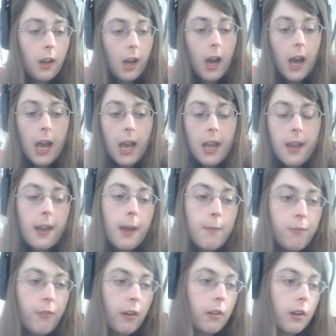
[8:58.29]
I am
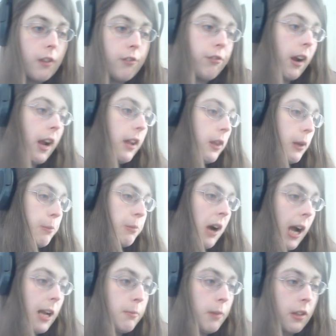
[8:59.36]
very afraid that
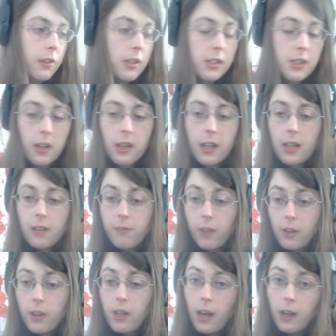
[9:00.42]
Pride Month is going to get
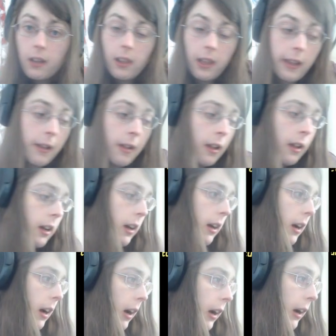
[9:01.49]
very ugly.
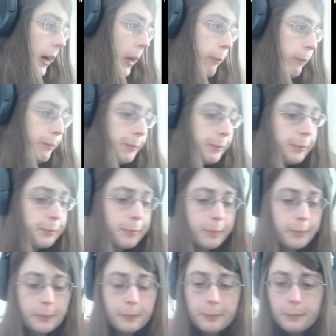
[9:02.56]

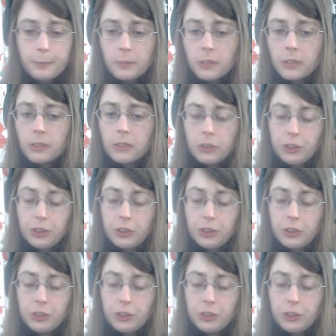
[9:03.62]
There's a